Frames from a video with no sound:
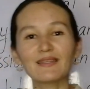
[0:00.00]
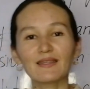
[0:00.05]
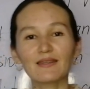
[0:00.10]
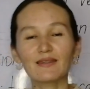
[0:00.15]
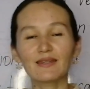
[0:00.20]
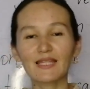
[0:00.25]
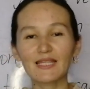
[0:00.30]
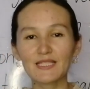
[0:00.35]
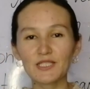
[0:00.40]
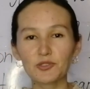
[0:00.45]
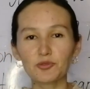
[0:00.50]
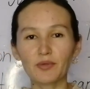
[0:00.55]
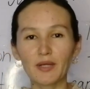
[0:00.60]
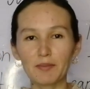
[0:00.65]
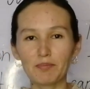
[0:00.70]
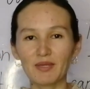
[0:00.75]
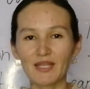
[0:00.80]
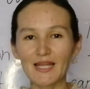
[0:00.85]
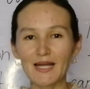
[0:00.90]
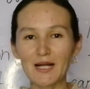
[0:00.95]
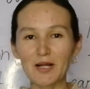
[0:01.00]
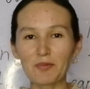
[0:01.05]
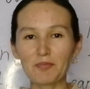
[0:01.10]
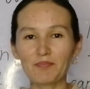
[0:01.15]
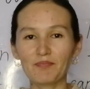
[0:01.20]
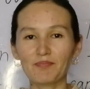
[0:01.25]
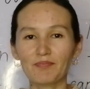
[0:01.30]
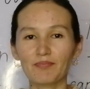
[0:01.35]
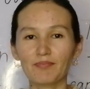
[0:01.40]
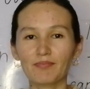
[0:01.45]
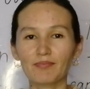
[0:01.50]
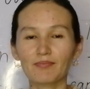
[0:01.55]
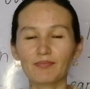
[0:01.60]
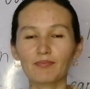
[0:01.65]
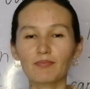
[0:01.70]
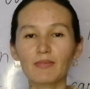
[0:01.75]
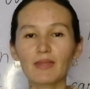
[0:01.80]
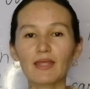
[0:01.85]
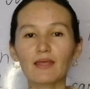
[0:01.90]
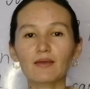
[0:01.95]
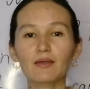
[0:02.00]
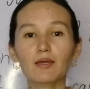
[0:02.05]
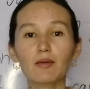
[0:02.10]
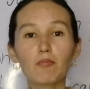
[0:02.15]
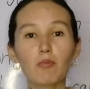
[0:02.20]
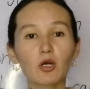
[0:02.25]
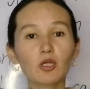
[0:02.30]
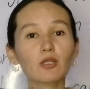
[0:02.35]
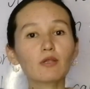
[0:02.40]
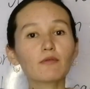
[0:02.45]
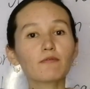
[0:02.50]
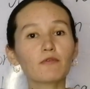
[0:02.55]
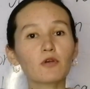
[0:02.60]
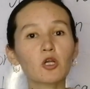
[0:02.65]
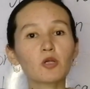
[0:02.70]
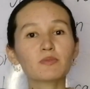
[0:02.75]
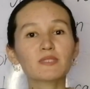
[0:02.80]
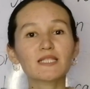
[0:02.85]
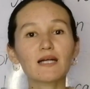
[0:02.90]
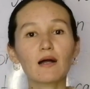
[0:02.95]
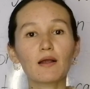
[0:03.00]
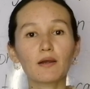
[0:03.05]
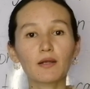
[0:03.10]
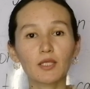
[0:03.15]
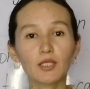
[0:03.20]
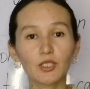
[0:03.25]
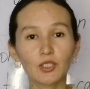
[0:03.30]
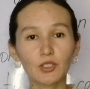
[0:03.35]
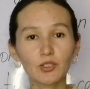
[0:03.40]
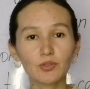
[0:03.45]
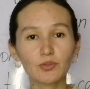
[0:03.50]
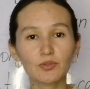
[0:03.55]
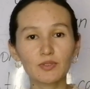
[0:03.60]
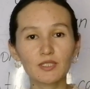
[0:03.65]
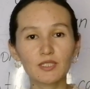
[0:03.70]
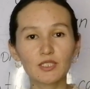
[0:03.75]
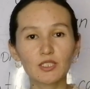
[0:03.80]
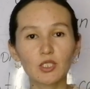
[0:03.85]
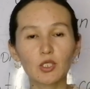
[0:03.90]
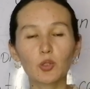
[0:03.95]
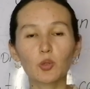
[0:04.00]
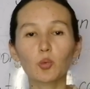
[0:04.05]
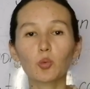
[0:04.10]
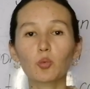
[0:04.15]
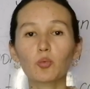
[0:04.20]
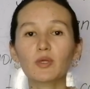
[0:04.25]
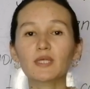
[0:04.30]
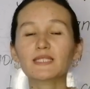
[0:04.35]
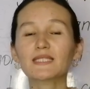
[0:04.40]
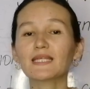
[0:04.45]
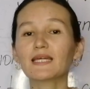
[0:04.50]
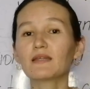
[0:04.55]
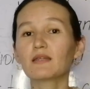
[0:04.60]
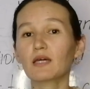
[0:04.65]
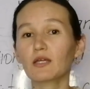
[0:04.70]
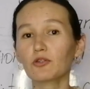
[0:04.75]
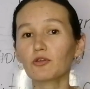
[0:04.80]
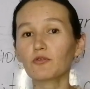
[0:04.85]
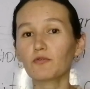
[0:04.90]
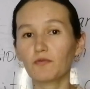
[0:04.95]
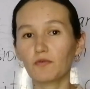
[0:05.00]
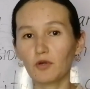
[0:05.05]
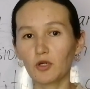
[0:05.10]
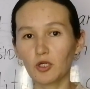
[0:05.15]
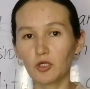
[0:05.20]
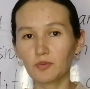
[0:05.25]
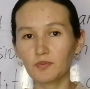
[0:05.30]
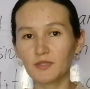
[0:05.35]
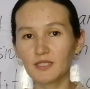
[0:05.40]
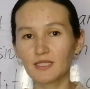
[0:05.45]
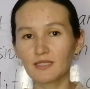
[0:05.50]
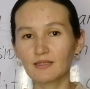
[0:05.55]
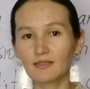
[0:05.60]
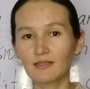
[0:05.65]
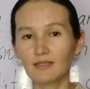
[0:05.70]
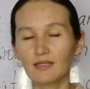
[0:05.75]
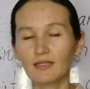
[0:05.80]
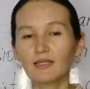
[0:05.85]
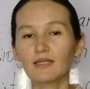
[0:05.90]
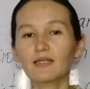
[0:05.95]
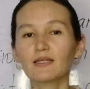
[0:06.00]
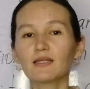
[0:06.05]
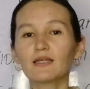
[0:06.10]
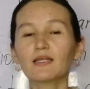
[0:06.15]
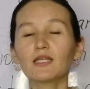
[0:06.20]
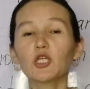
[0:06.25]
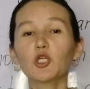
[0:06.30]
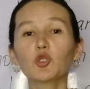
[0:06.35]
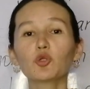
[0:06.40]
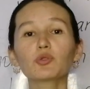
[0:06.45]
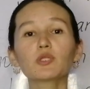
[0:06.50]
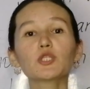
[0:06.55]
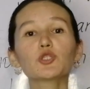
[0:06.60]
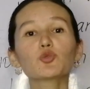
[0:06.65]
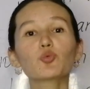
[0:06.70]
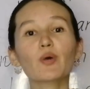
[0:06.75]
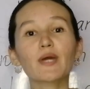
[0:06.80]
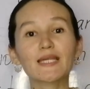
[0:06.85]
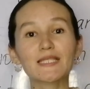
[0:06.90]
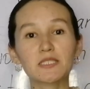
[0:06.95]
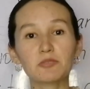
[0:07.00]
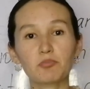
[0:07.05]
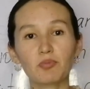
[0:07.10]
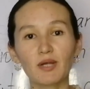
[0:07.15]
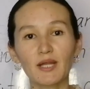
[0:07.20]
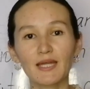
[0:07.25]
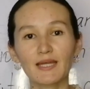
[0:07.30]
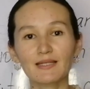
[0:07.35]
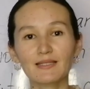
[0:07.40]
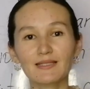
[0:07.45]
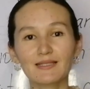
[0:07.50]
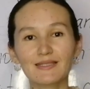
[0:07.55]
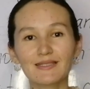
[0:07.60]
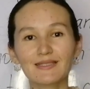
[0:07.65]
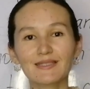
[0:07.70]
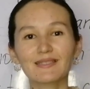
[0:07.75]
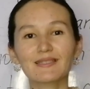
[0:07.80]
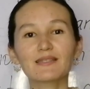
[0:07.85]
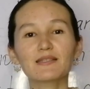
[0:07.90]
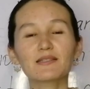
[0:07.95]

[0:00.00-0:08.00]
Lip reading: let's wrap it up. Modal verbs are used with another verbs in order to express